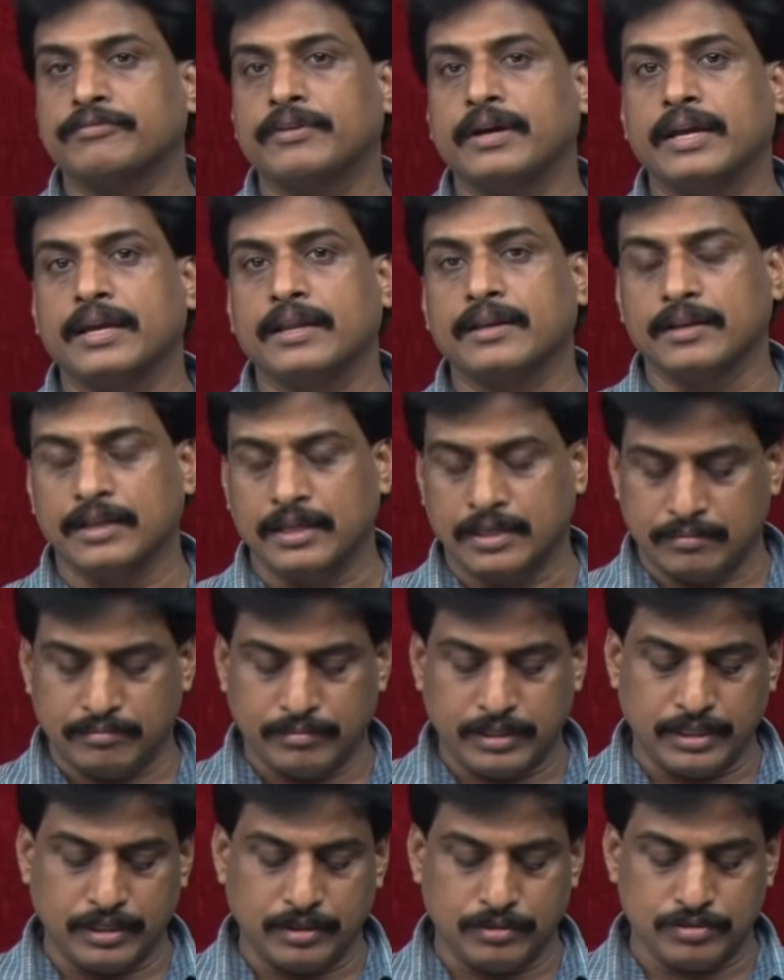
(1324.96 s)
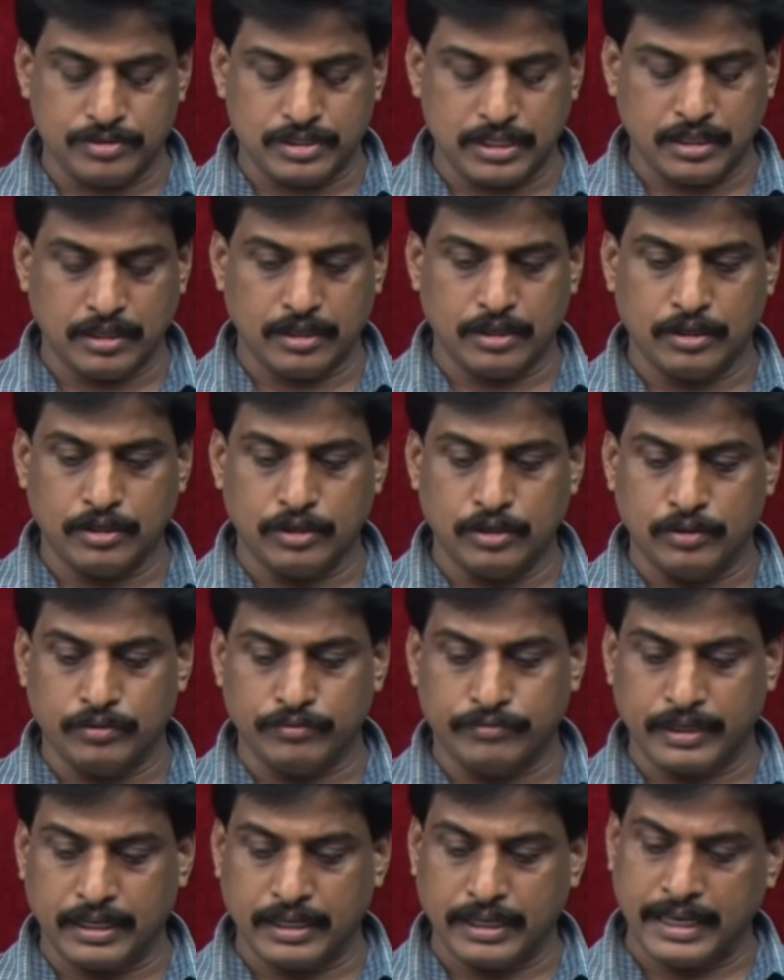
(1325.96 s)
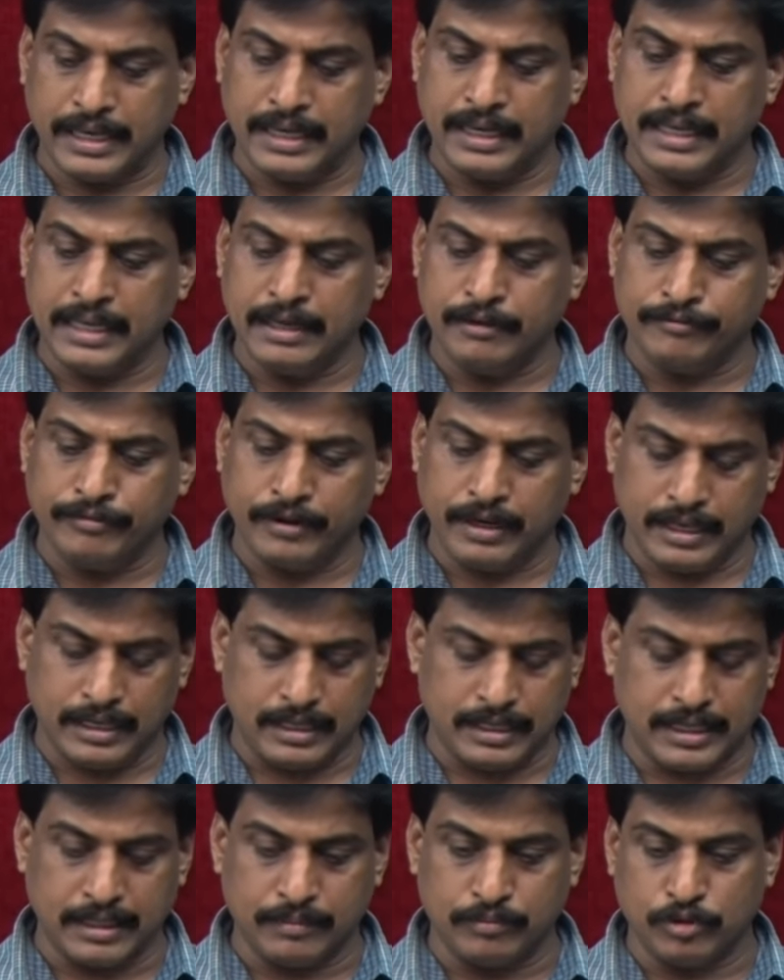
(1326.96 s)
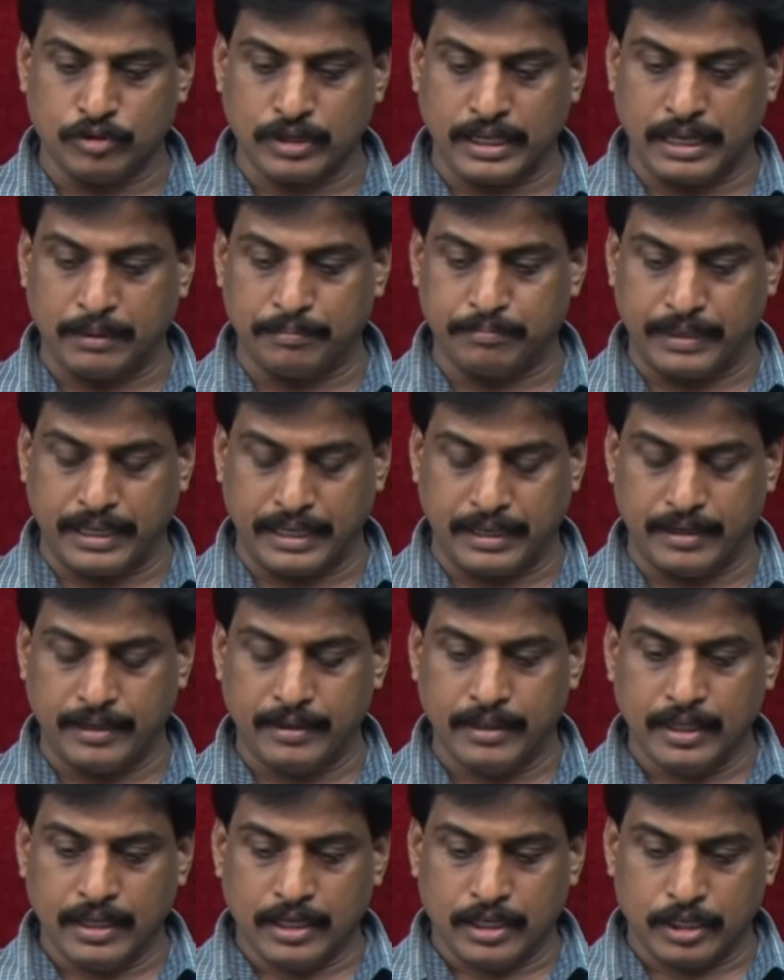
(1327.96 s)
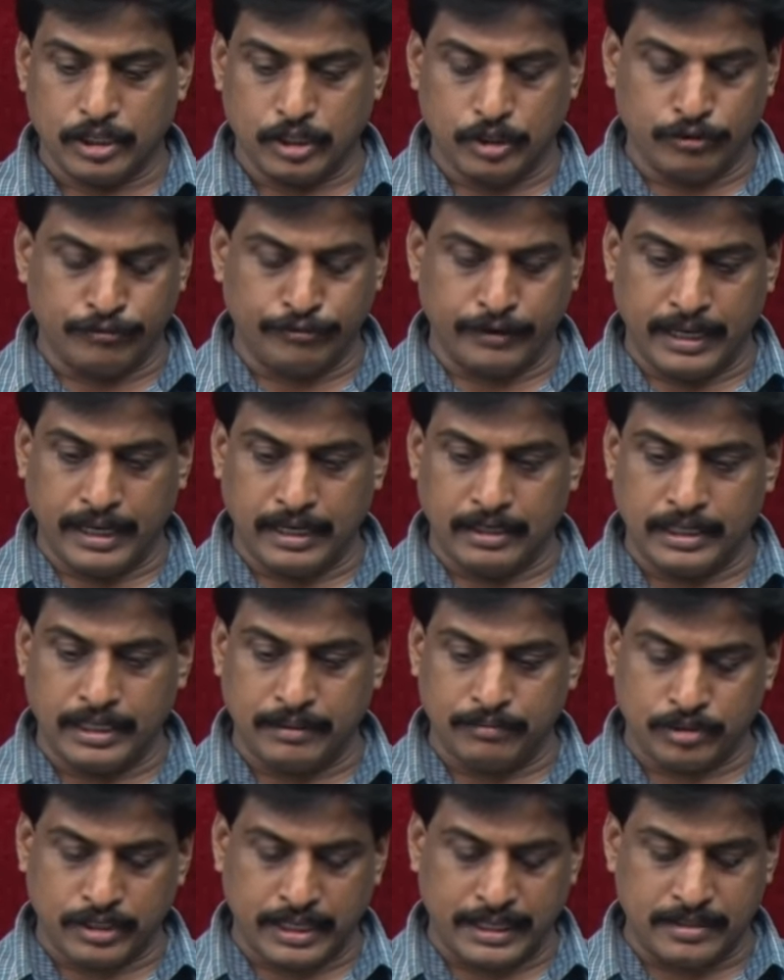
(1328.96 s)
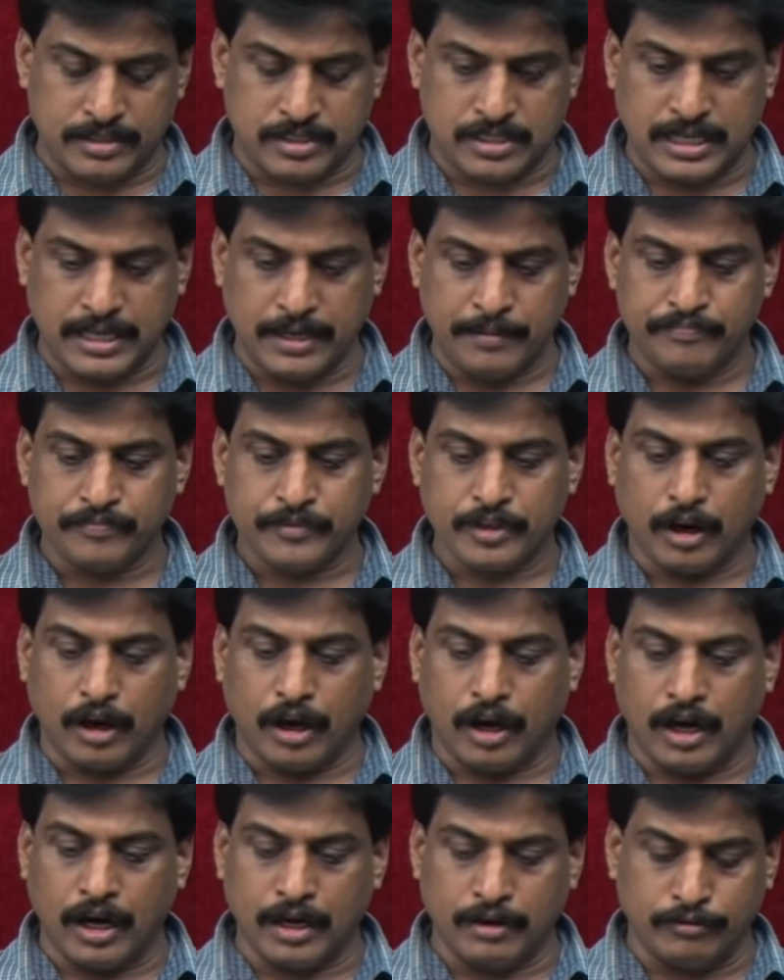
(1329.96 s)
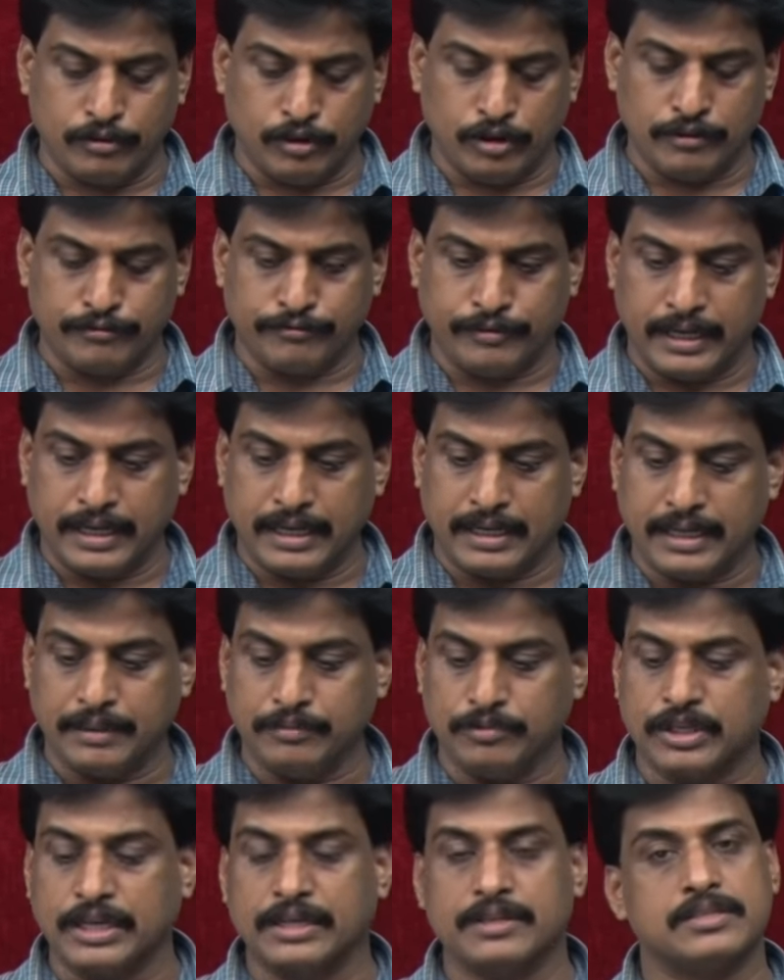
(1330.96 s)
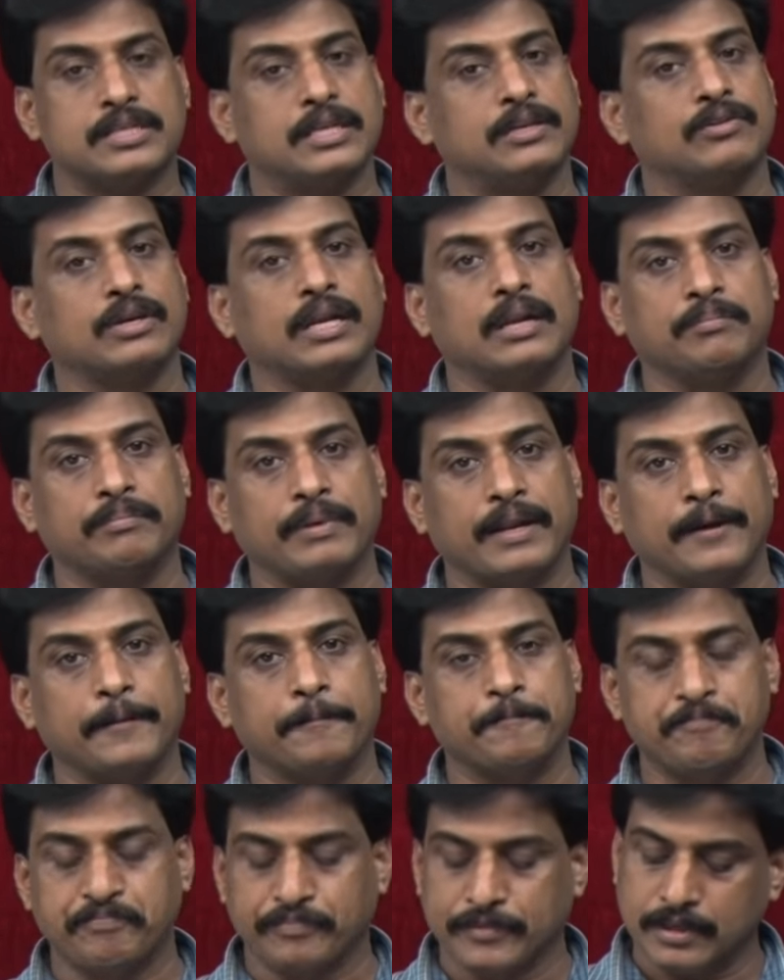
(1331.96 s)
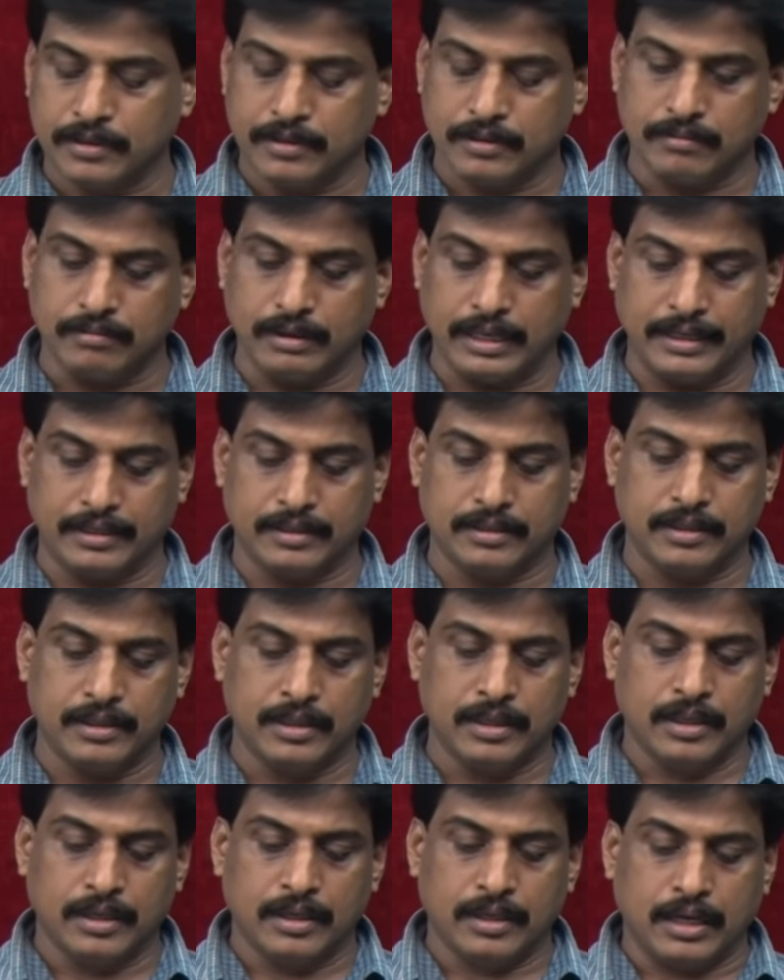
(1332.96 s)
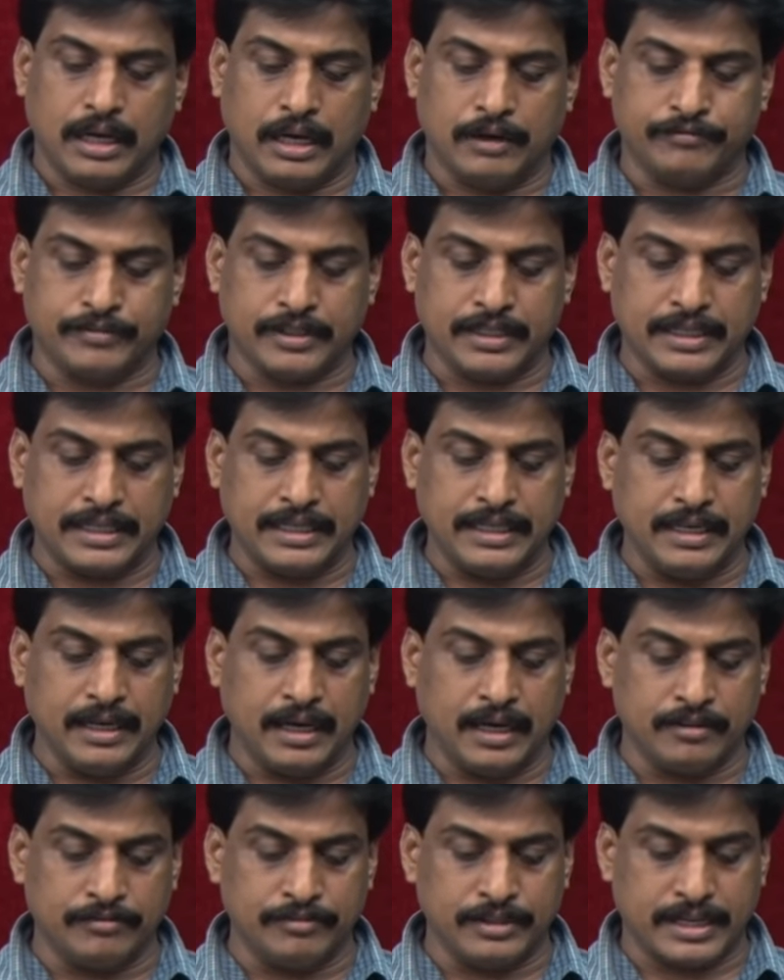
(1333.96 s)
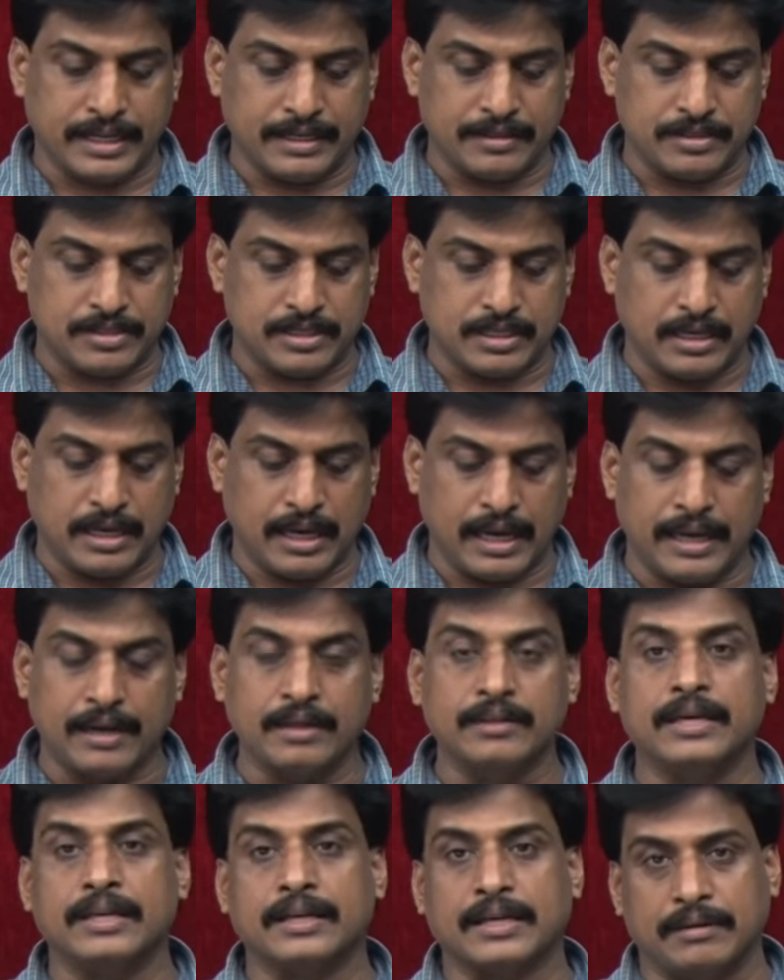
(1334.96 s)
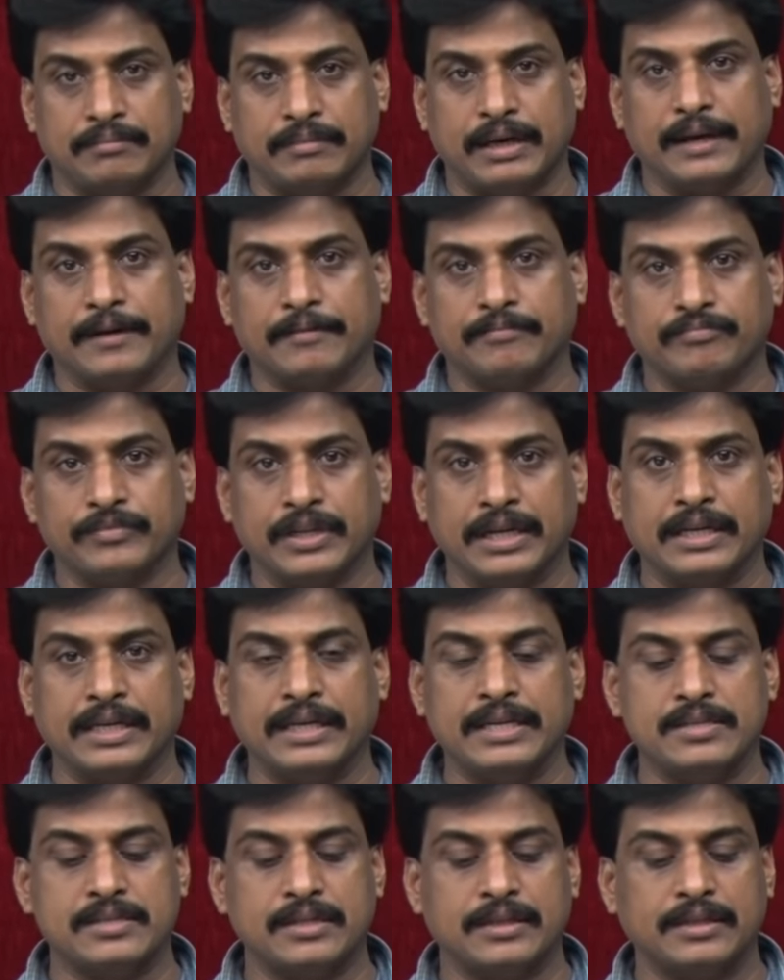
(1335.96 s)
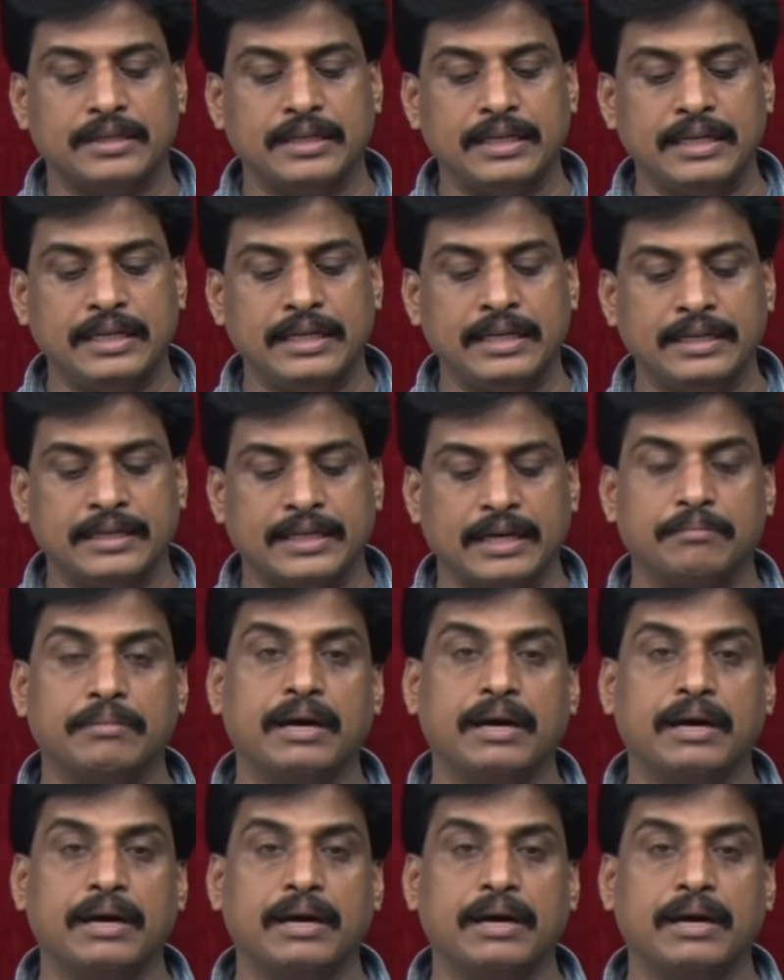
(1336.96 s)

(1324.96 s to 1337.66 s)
file by using a new file. Any file name you can apply. New file name you can say, or old file name you can say, you can apply. Right. After TR we can see another command, that is TEE,